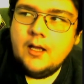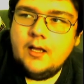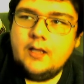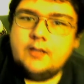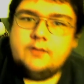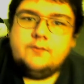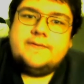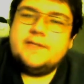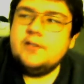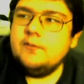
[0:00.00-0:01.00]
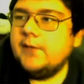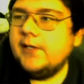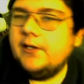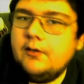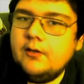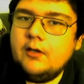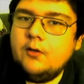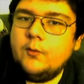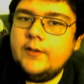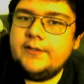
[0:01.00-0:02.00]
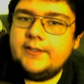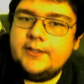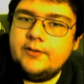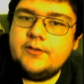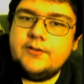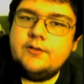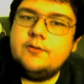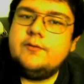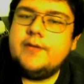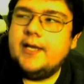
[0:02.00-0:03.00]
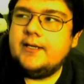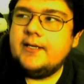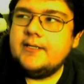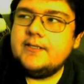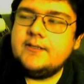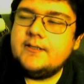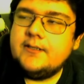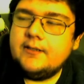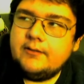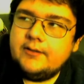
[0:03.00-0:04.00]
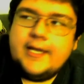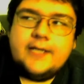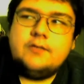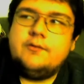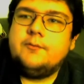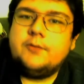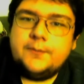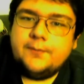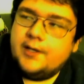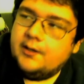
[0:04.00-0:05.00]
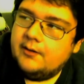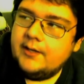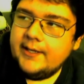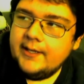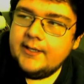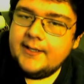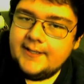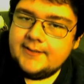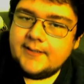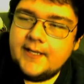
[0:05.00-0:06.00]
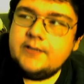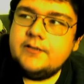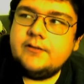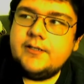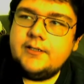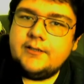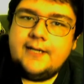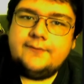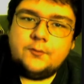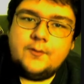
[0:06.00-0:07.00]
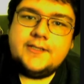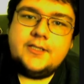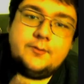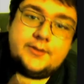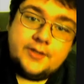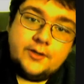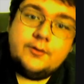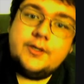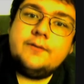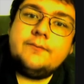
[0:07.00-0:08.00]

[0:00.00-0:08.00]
With single player, one thing you can do that isn't you can't do with multiplayer is occasionally you'll have to rescue a toad.